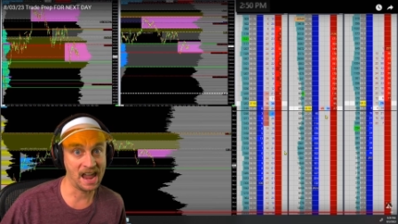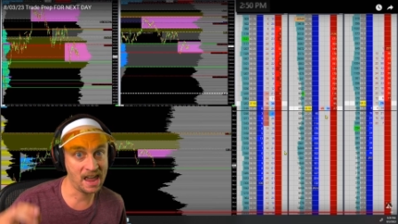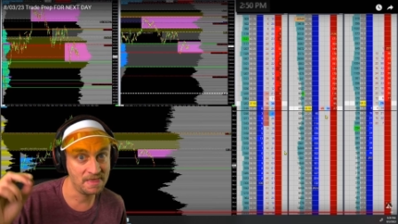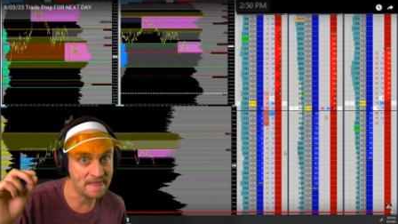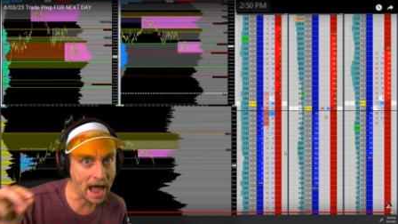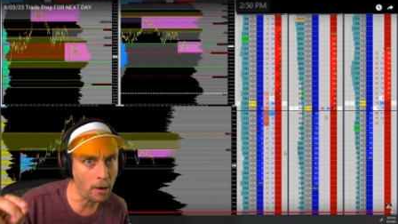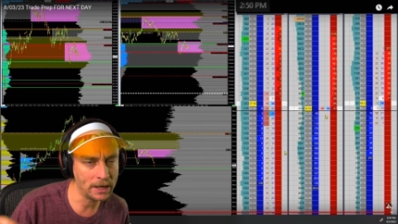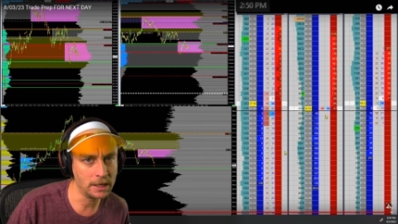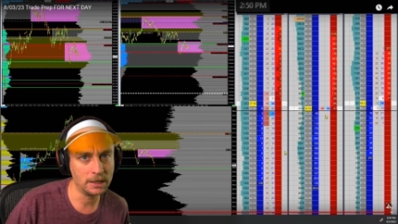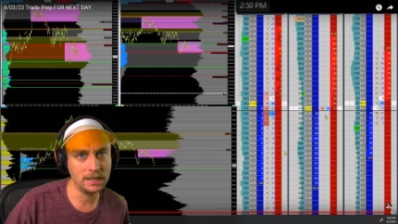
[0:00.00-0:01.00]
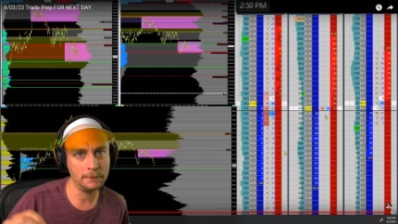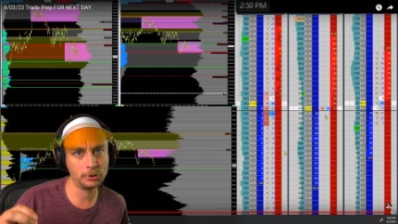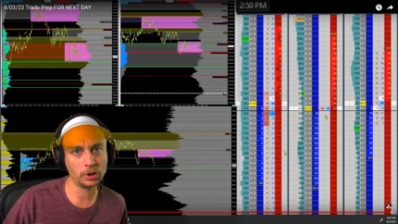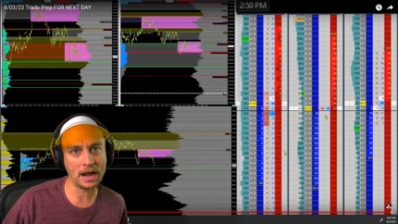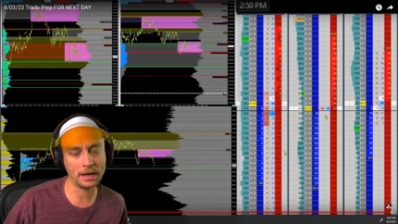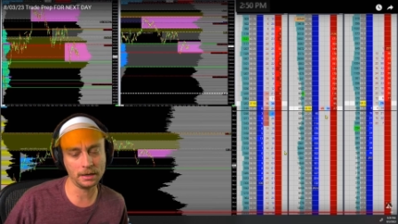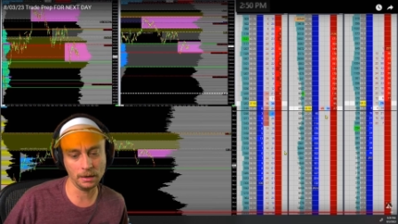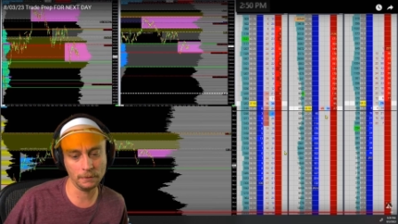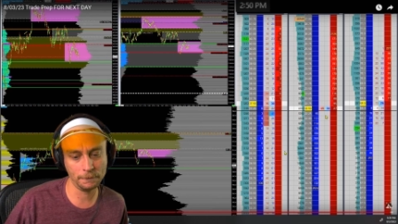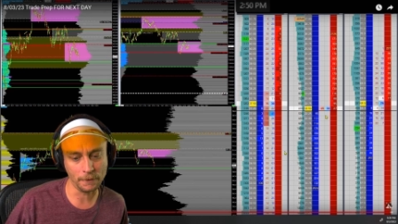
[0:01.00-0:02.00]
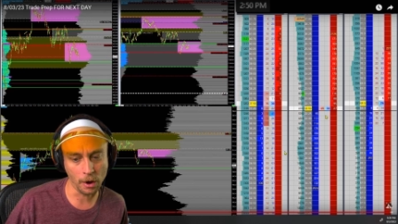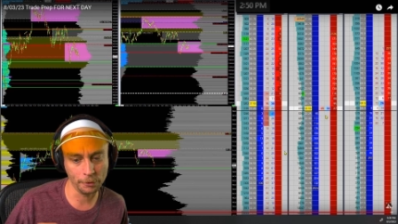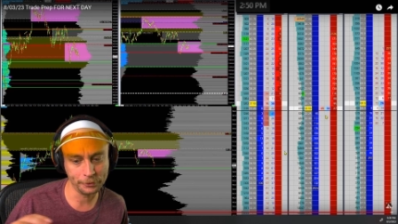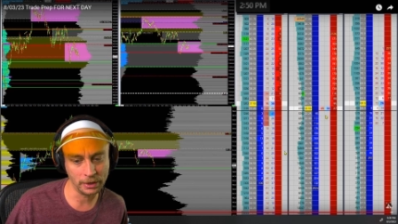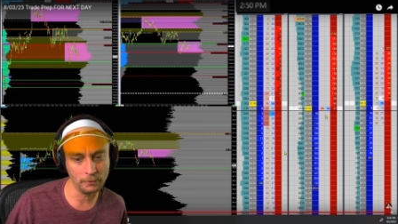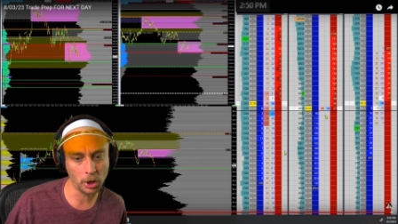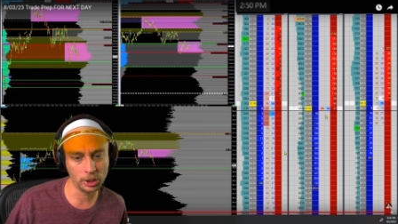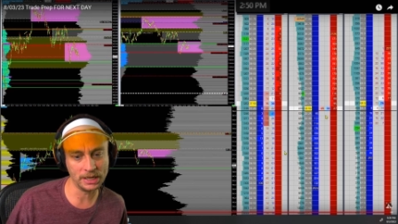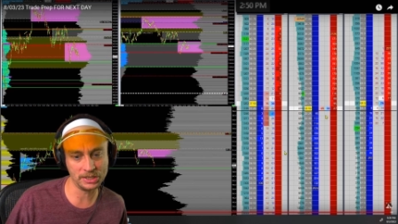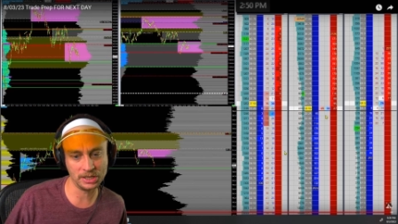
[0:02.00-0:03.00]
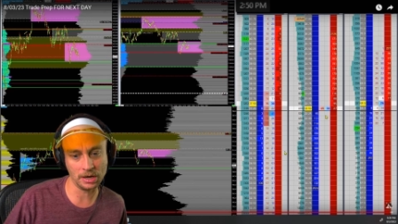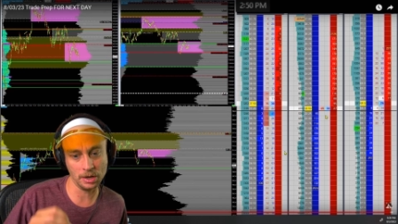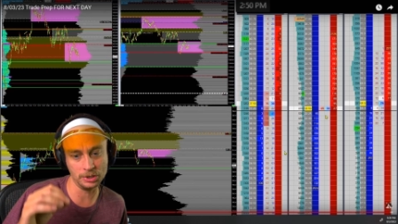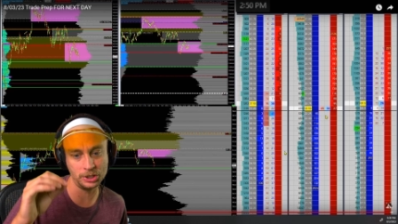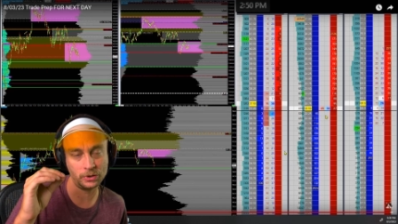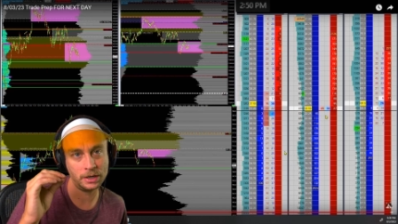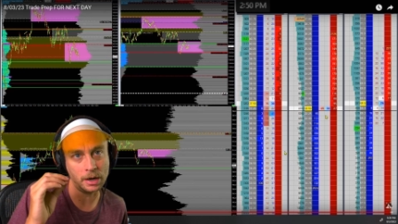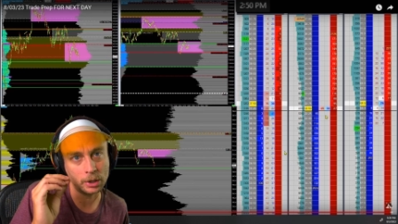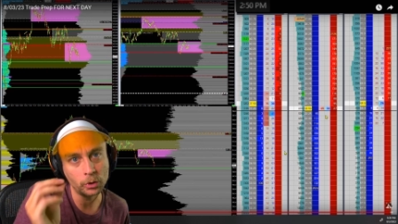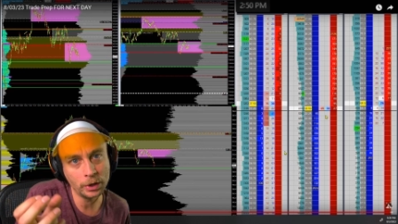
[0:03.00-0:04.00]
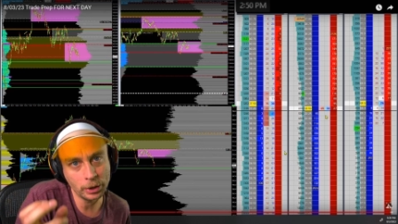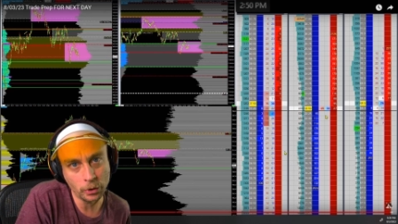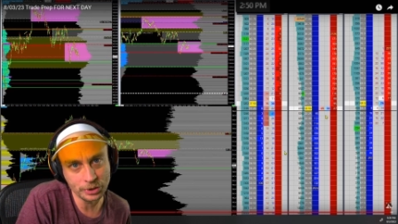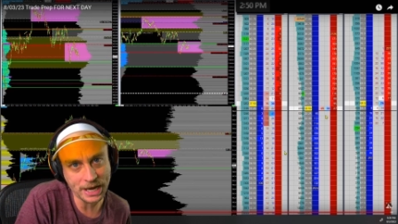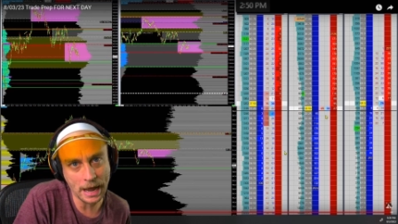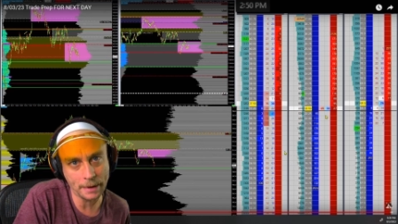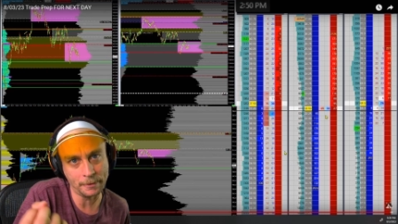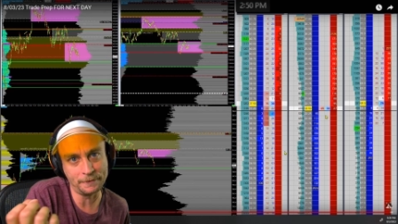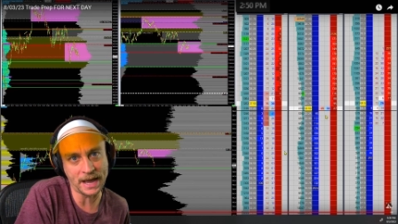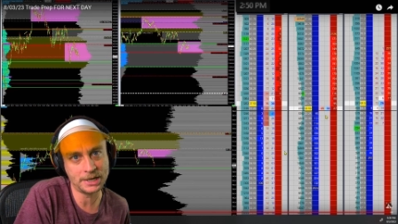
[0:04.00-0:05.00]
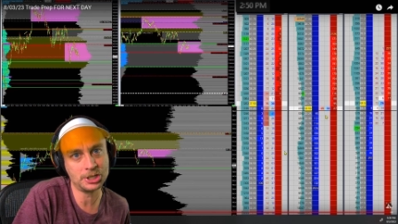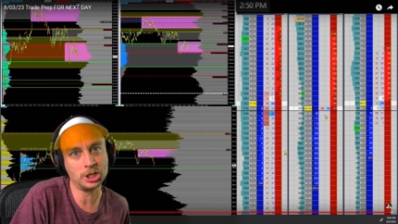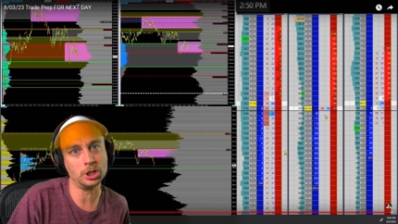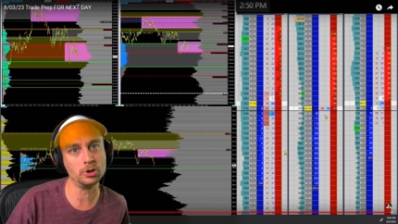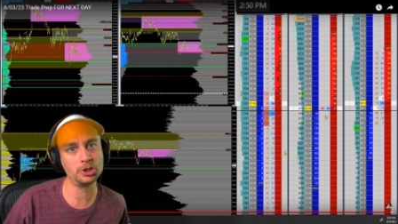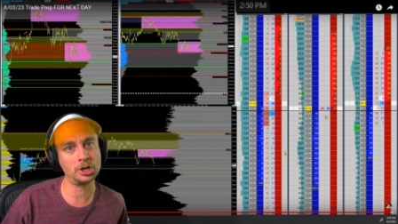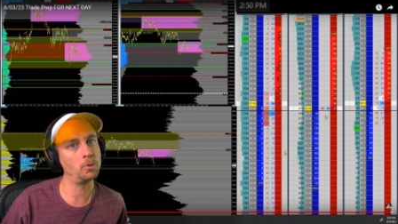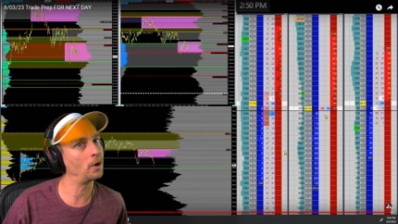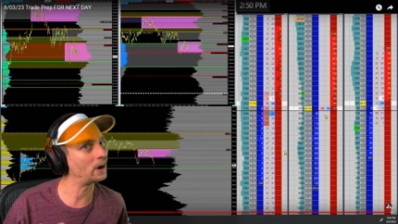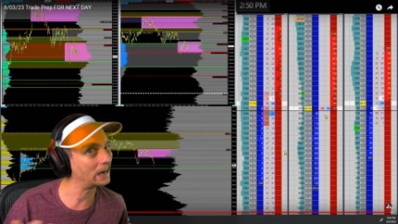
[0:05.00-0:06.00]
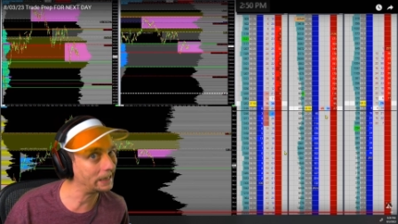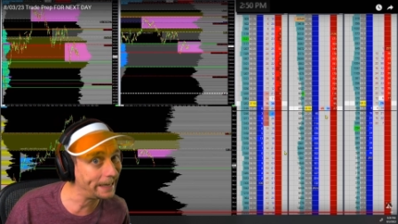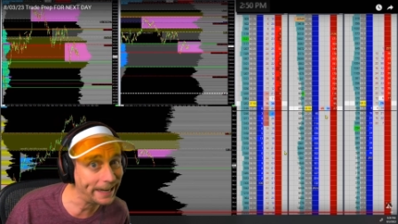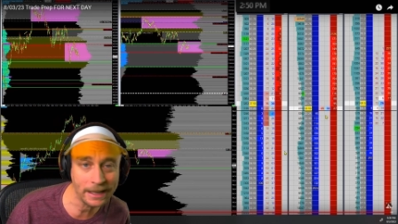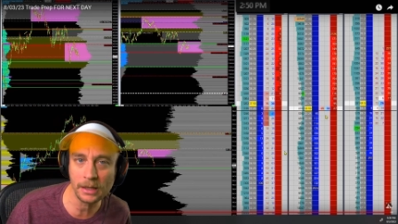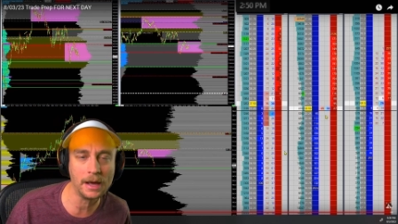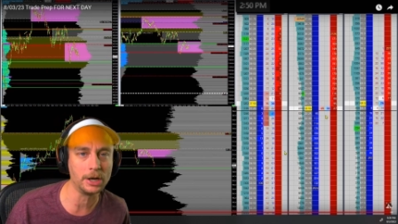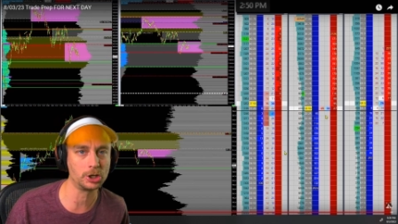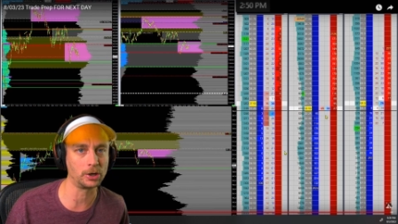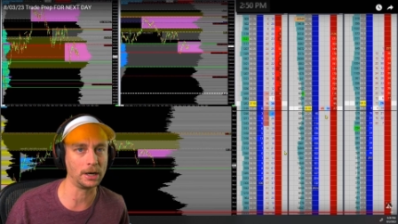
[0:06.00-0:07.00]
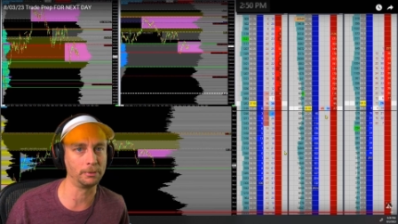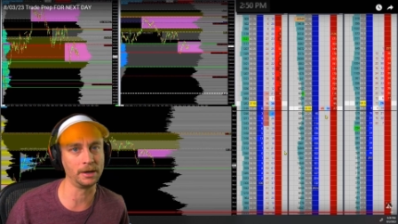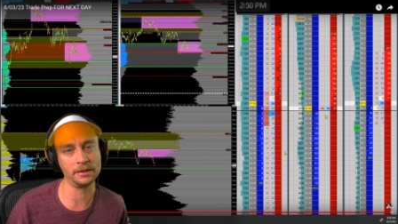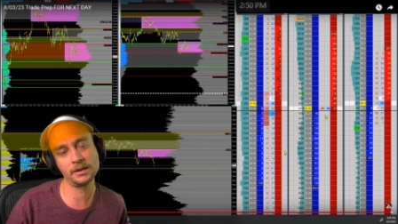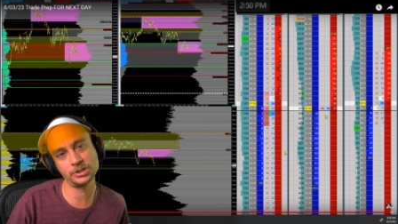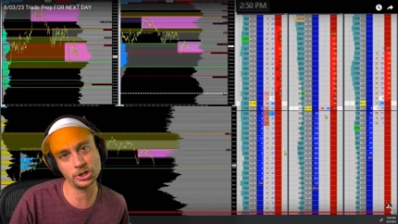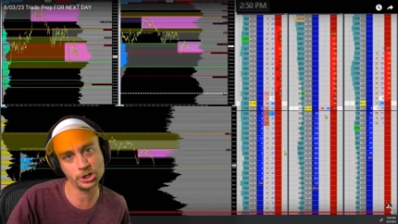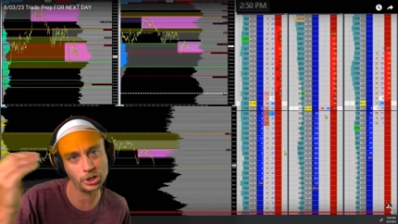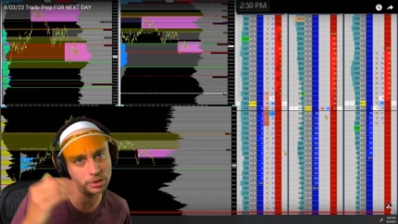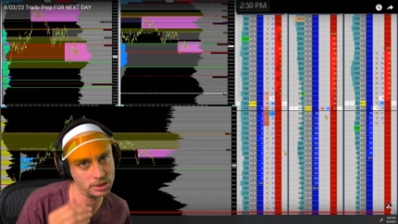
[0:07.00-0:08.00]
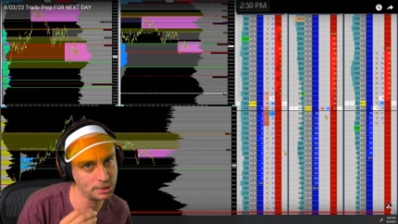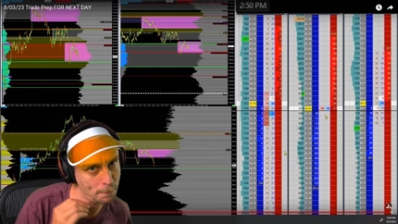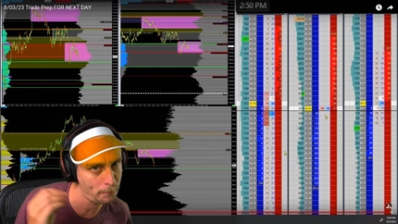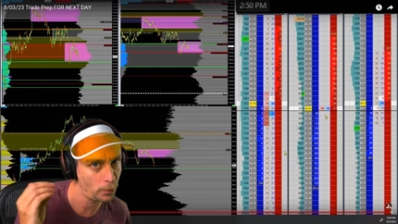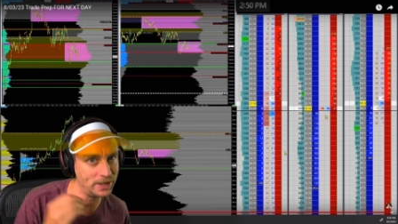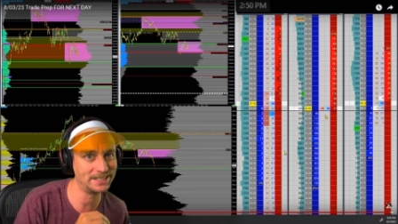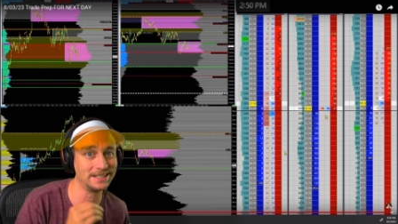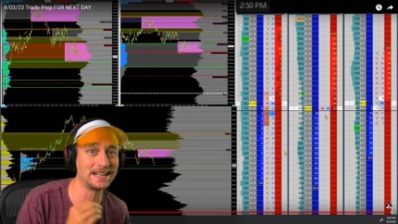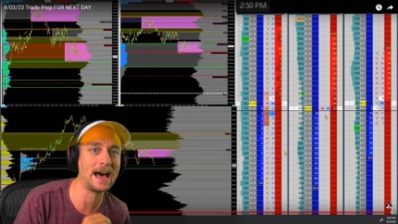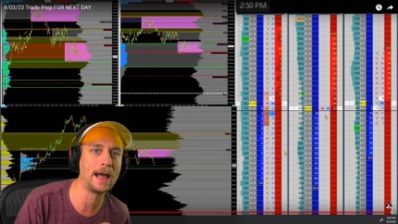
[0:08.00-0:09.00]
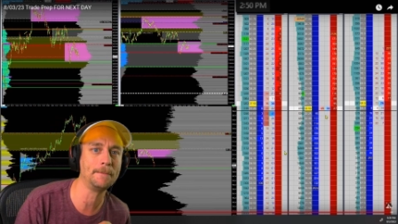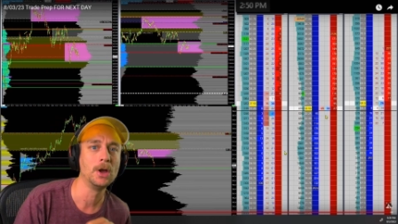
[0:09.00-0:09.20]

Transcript: And now I can keep track of all three markets during a critical time of execution where I can't let a trade breathe because there's certain points in time